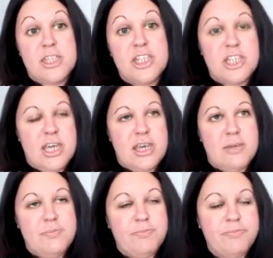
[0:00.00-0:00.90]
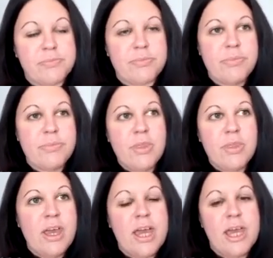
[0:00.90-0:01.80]
this year,
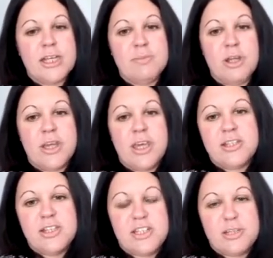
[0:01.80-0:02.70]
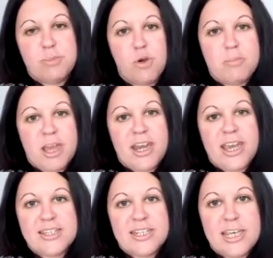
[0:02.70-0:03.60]
and I'm looking to support my
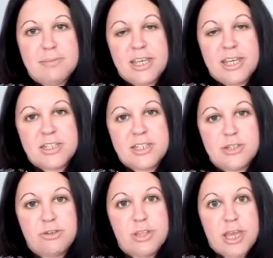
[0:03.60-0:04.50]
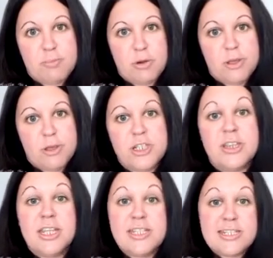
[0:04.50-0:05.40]
next team leaders through their
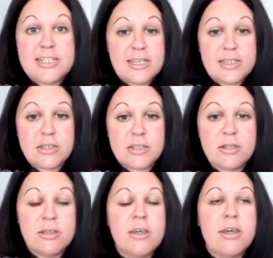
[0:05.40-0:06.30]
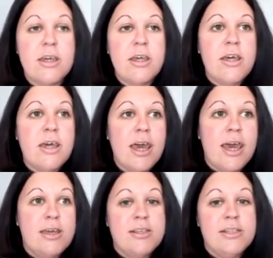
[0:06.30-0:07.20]
promotion this season.
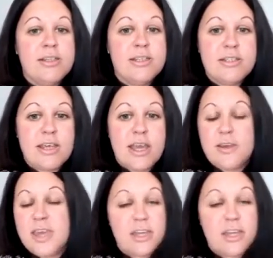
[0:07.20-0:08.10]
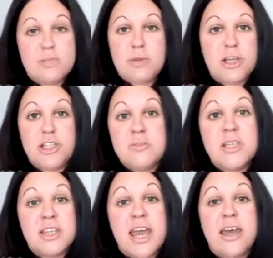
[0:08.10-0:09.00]
And yeah, just by
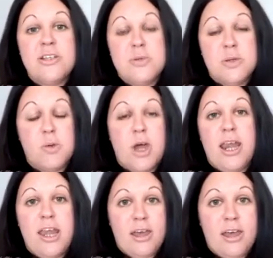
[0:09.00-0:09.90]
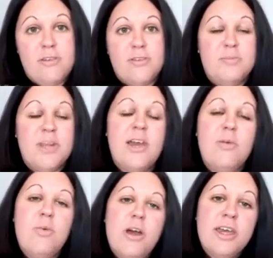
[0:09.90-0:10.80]
doing that and doing what I love, I'm now
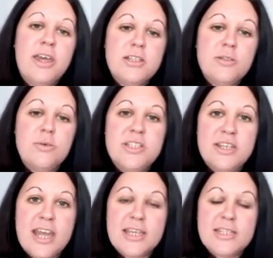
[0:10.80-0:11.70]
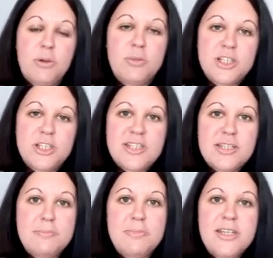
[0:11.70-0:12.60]
working towards the next one, which is
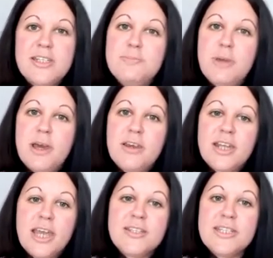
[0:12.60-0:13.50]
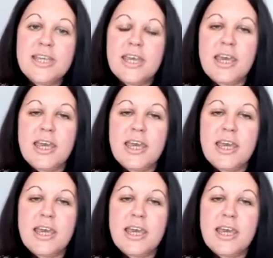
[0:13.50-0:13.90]
St. Petersburg and Helsinki,